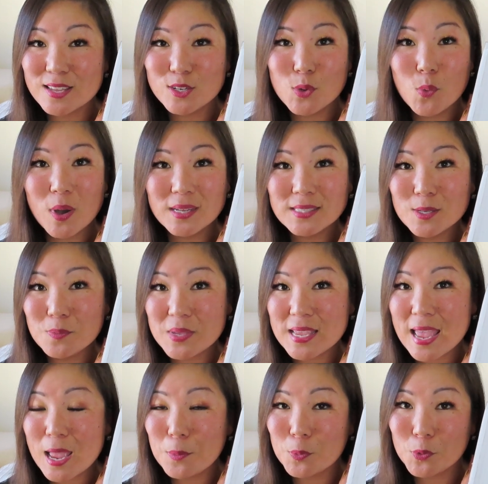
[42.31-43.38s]
then you want to
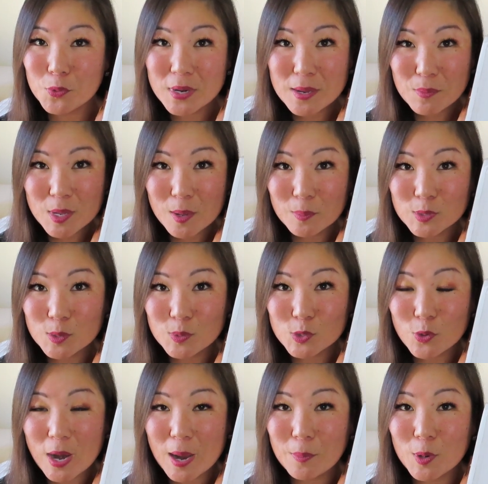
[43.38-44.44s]
be a premium
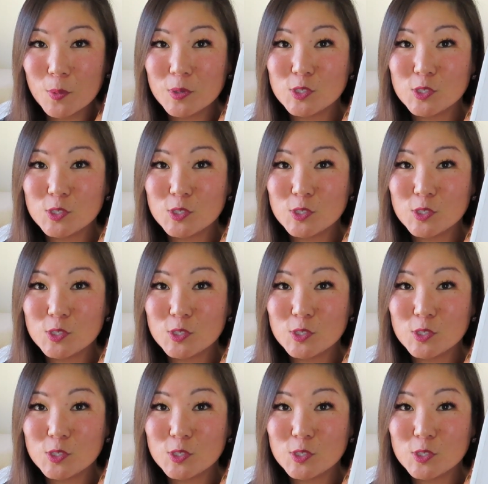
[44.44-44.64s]
subscriber,